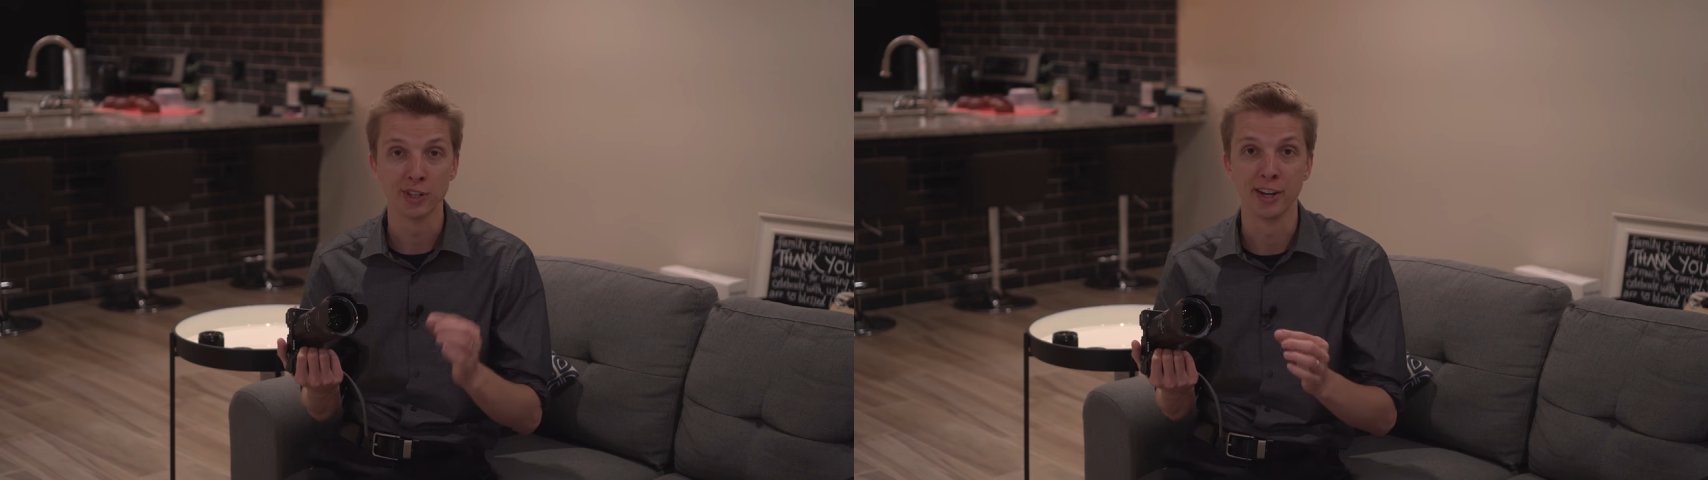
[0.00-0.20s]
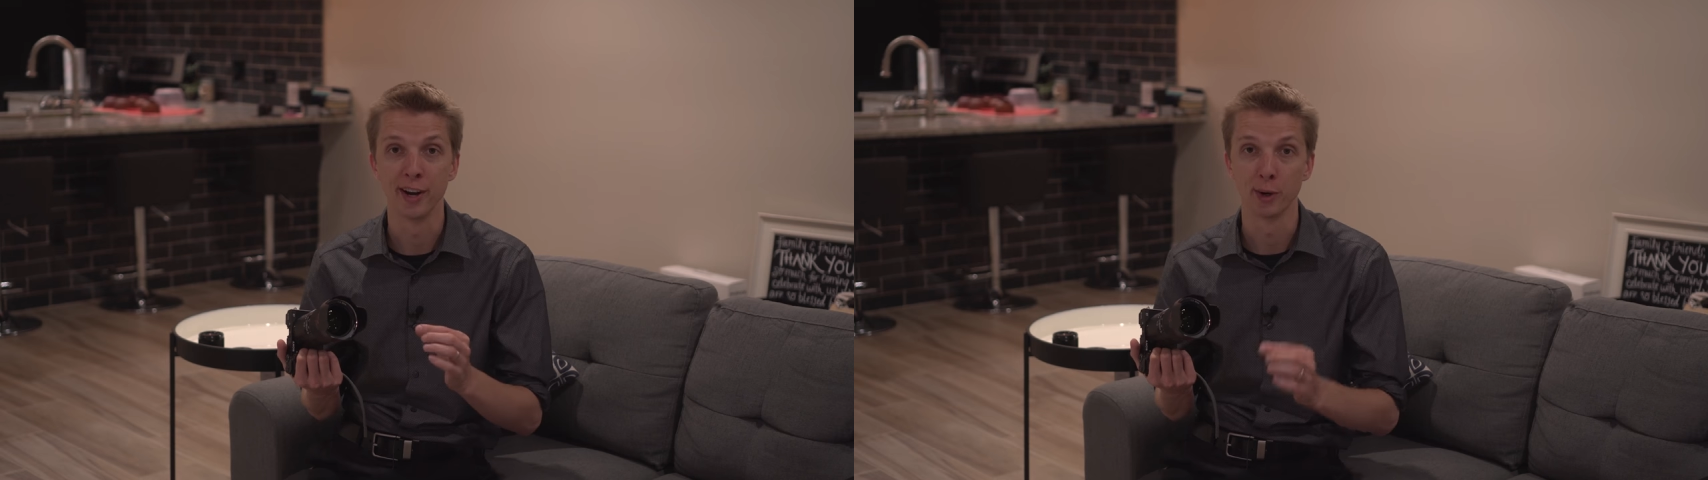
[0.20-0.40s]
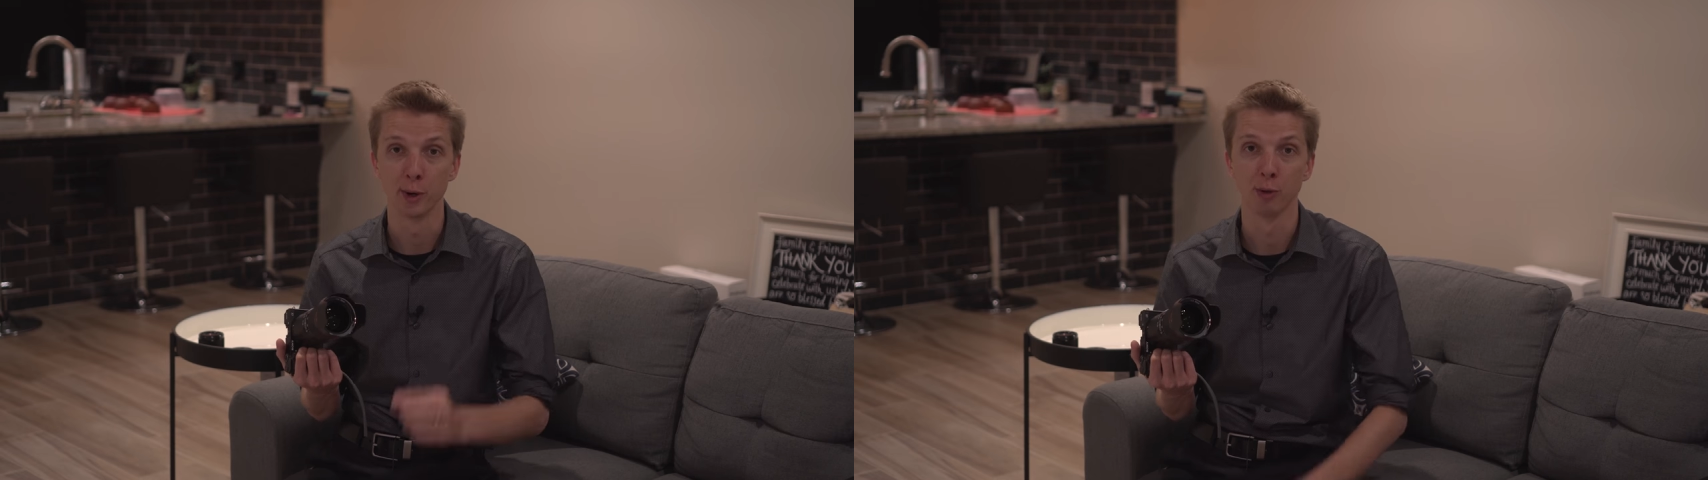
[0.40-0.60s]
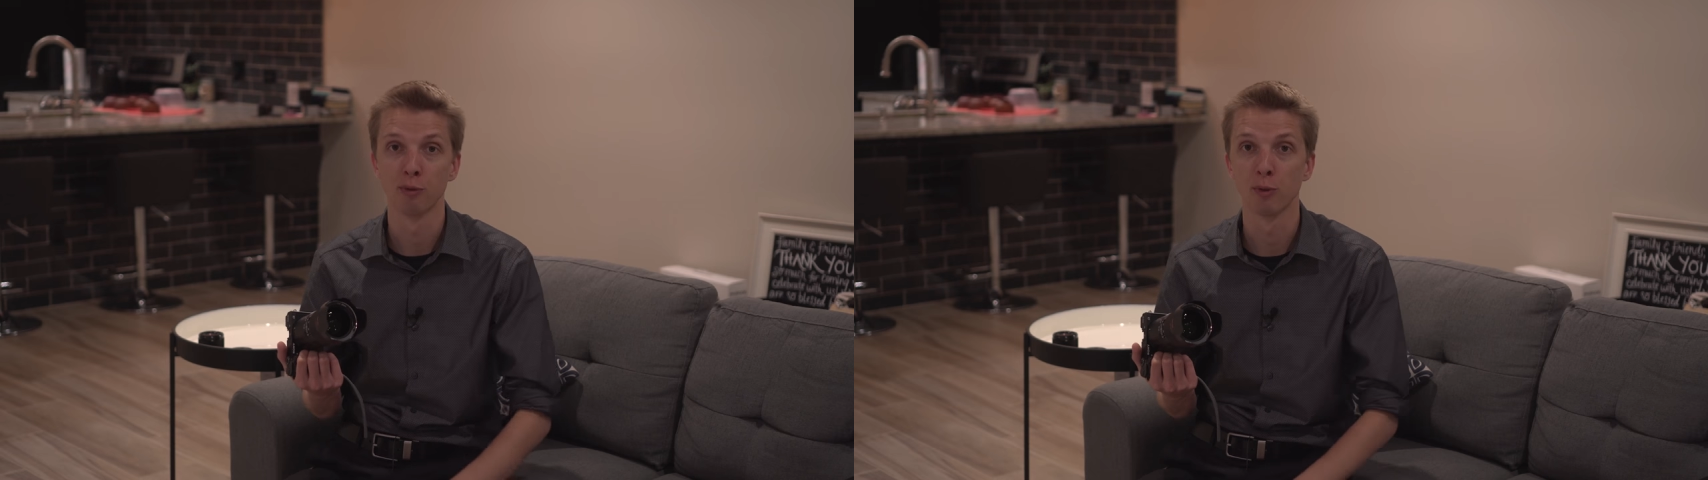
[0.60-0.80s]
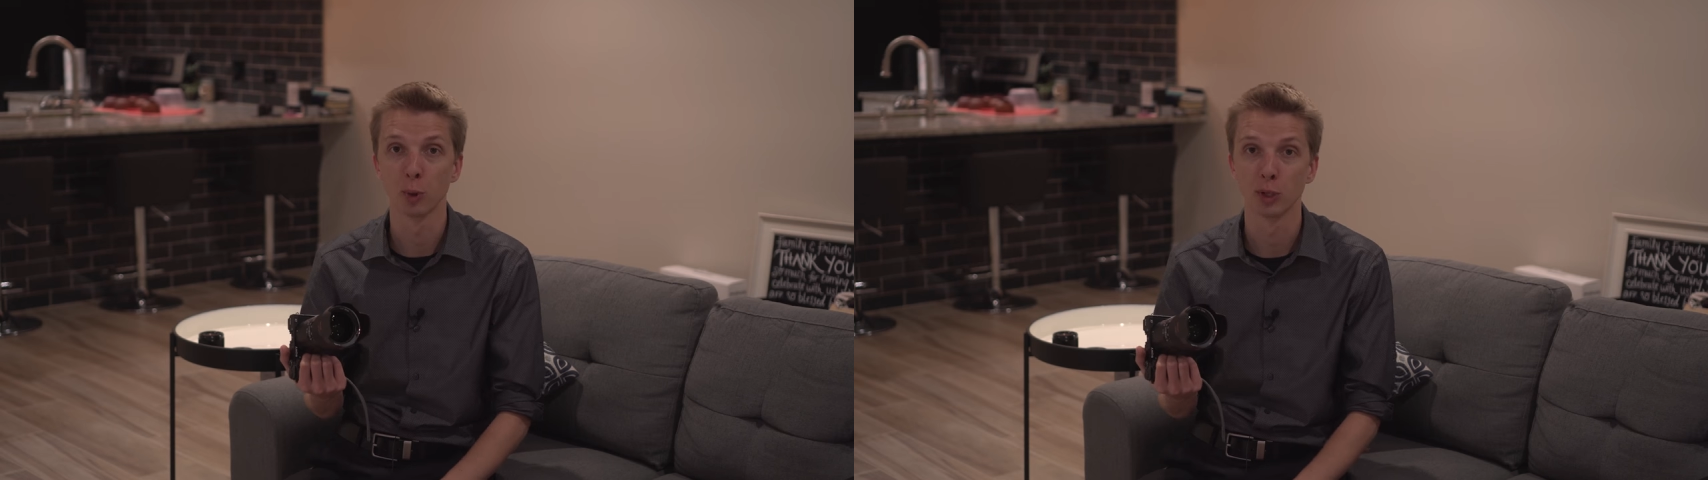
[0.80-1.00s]
narrow
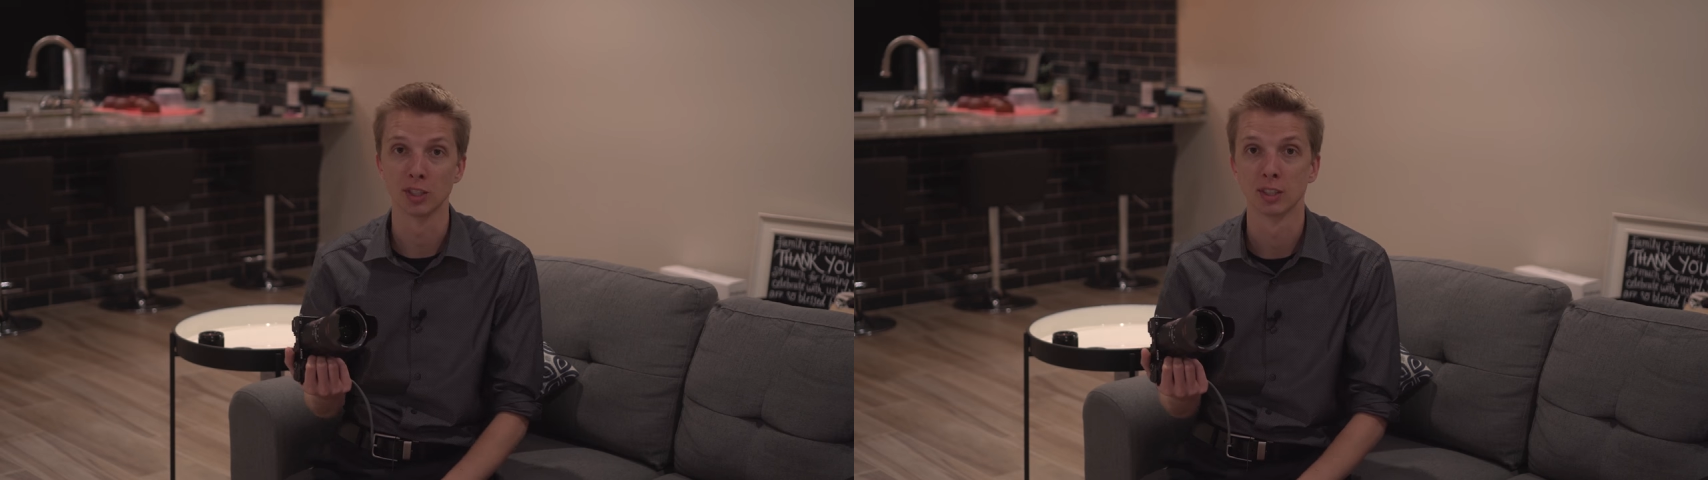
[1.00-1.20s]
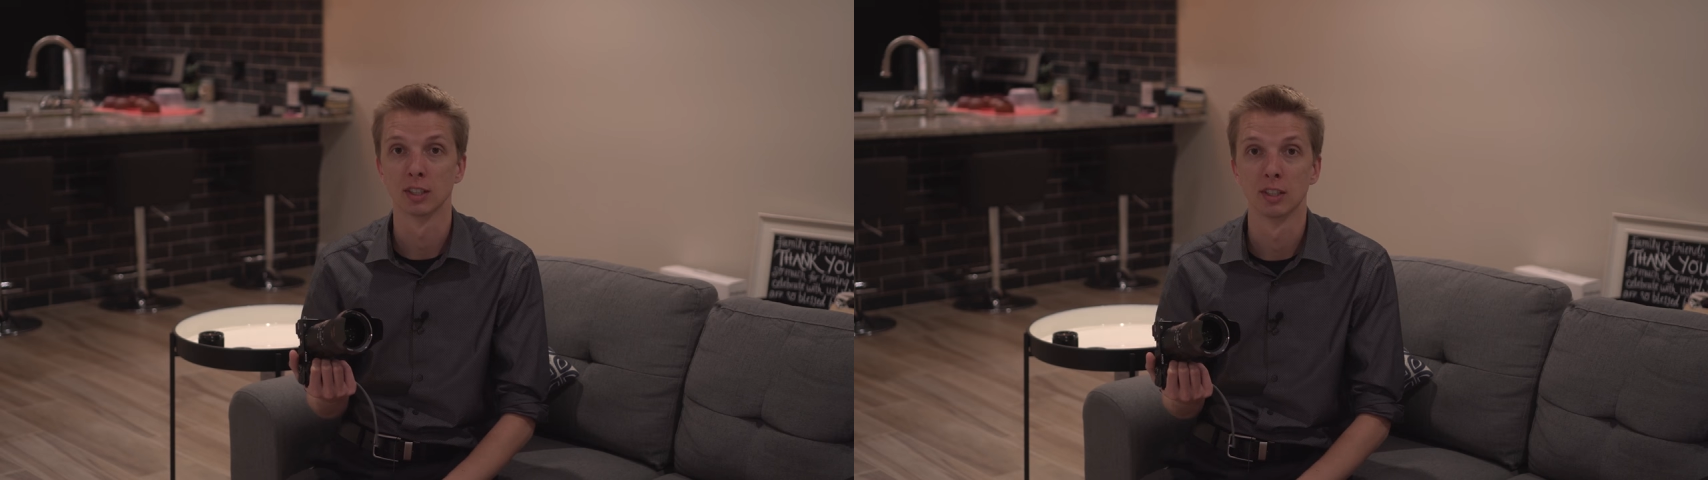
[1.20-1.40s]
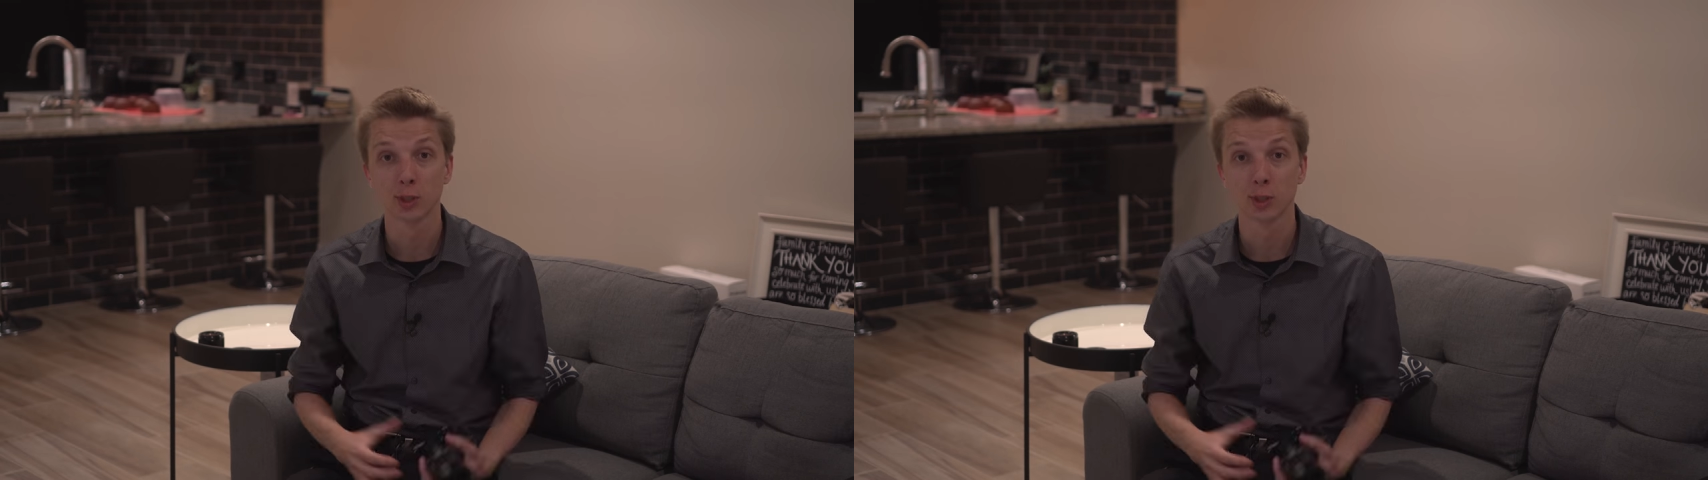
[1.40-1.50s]
focus.